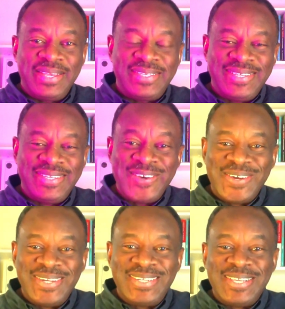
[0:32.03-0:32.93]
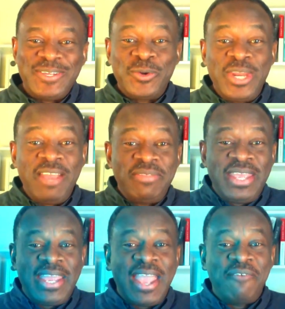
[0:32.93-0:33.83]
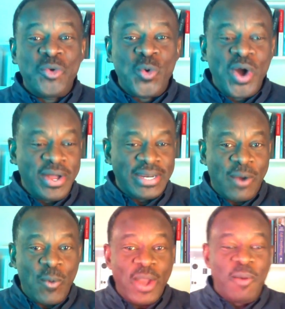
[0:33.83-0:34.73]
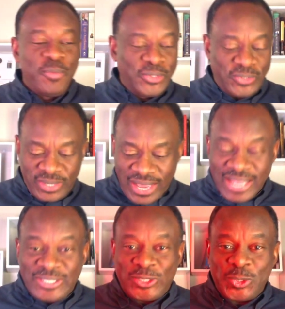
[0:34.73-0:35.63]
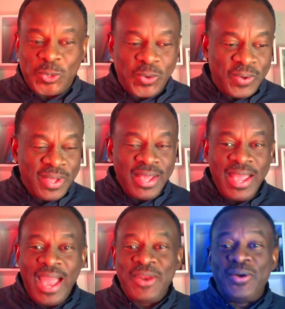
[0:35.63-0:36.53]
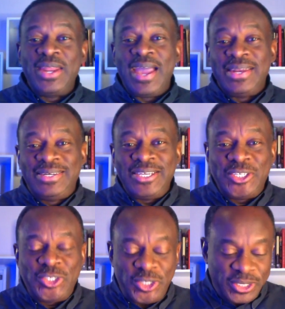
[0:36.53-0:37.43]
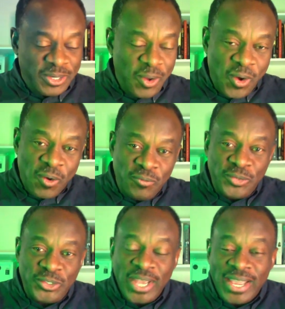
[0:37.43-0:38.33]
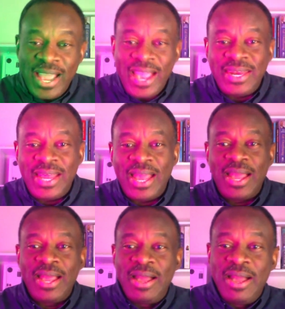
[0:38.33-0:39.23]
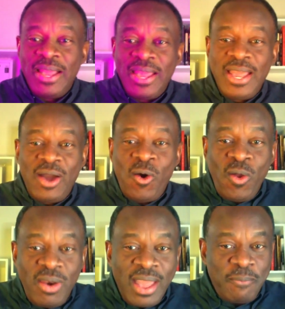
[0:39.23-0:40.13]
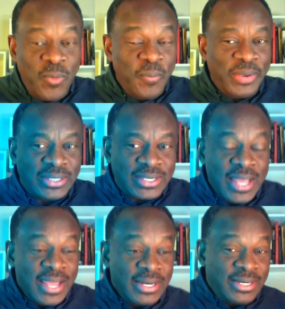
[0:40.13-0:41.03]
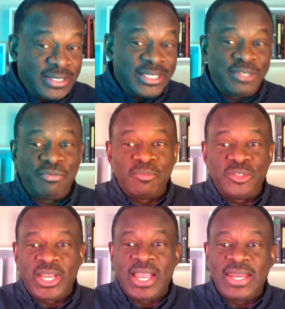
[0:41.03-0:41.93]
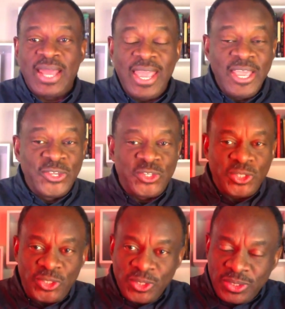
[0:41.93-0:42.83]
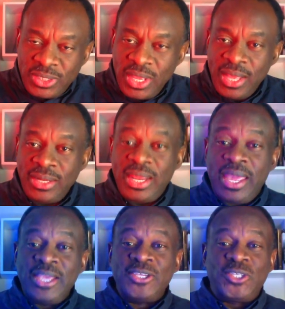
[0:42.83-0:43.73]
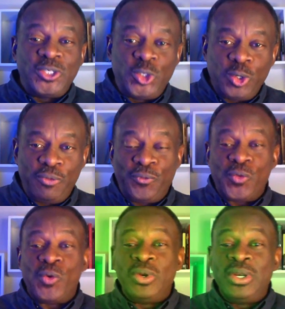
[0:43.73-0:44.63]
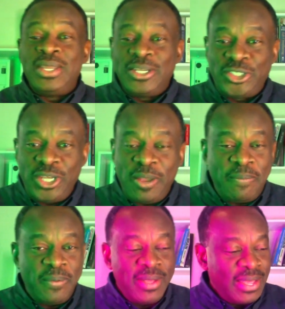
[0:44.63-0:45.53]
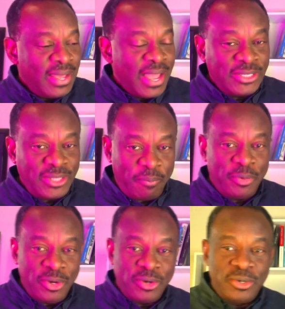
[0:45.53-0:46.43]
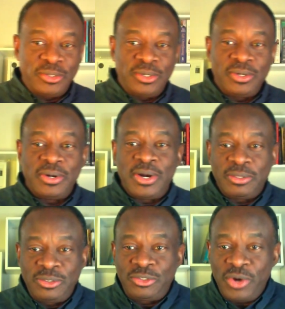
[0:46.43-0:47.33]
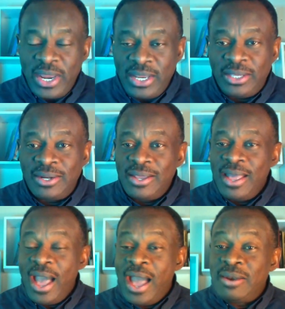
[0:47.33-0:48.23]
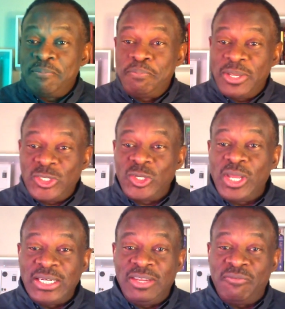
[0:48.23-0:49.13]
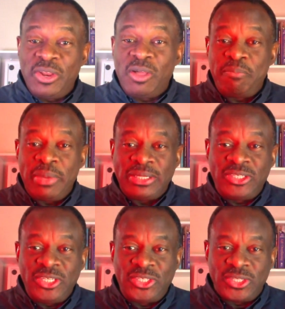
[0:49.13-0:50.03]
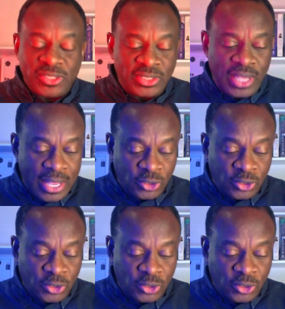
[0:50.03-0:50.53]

Praise God. Good evening, everyone. I welcome you tonight to another edition of Shekinah Online Pulpit. This is from Shekinah Institute, the Institute for Leadership, Entrepreneurial Training, and Personal Development Teachings.